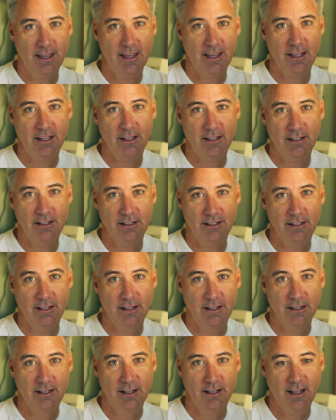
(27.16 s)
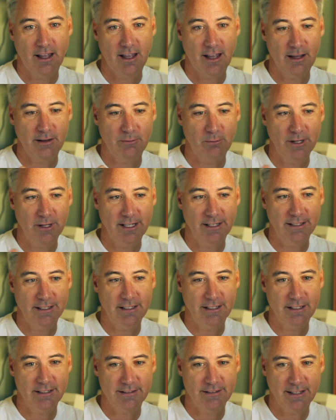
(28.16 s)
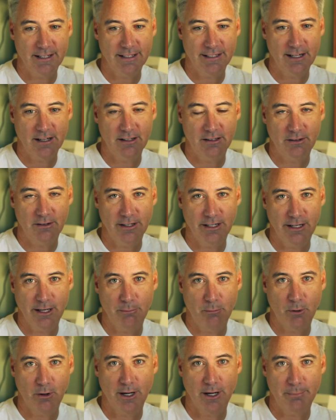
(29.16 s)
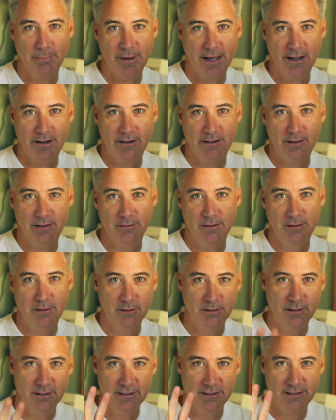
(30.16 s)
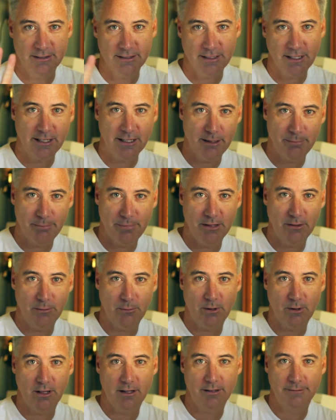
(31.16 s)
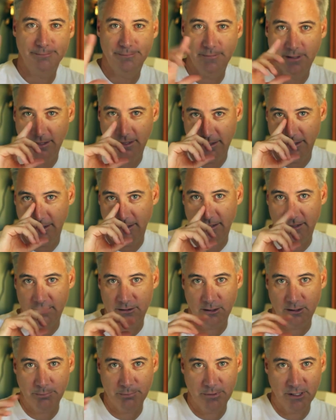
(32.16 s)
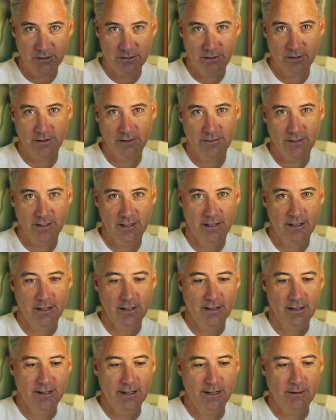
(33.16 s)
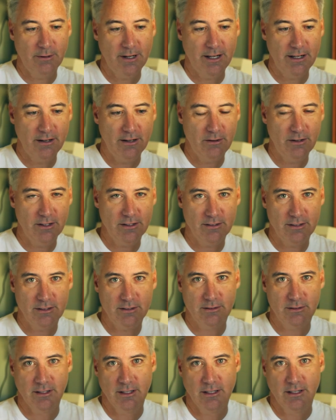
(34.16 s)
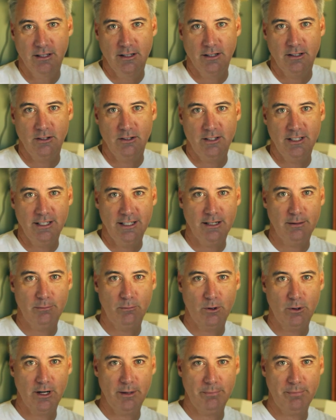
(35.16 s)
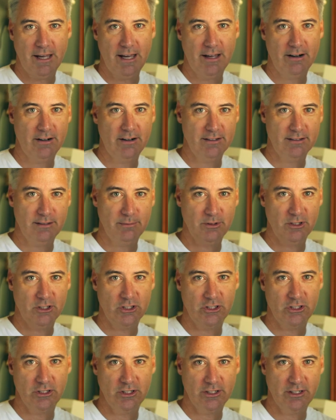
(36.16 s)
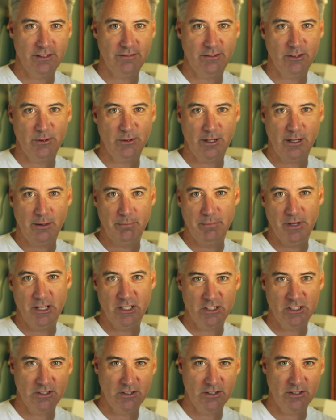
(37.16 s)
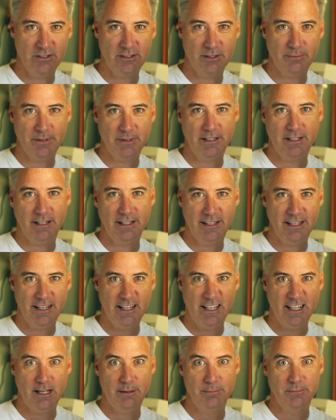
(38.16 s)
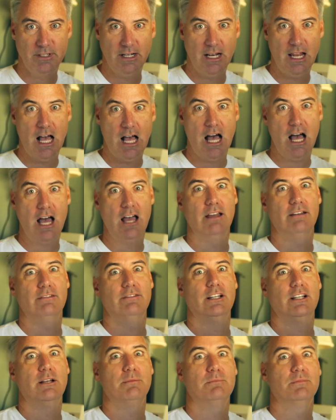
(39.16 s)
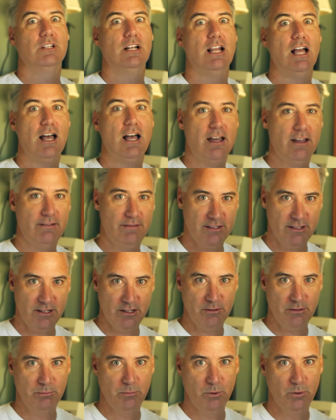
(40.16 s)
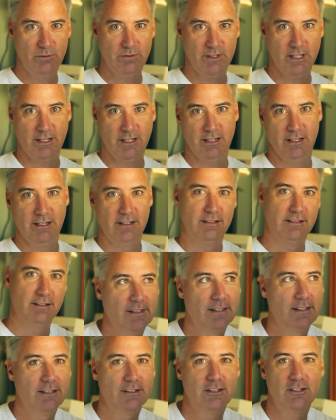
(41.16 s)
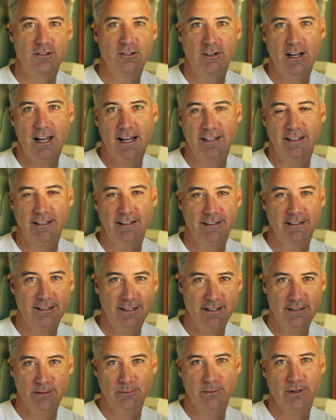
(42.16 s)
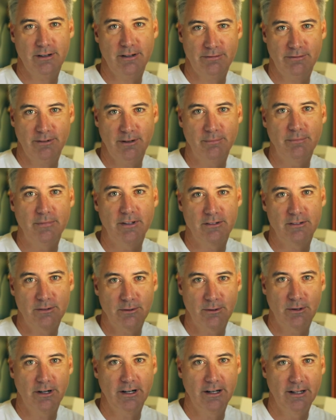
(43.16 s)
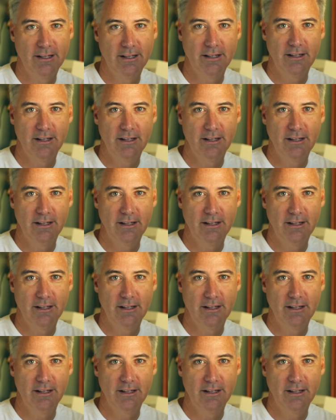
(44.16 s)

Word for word: and I what I did is I downloaded a moire pattern, stuck it up on the wall, took a picture of it, and what I noticed is you can get a moire pattern on somebody's shirt if they're wearing a mesh shirt or something like that, and it comes alive. It comes alive. It starts moving and distracting. It takes away from the story.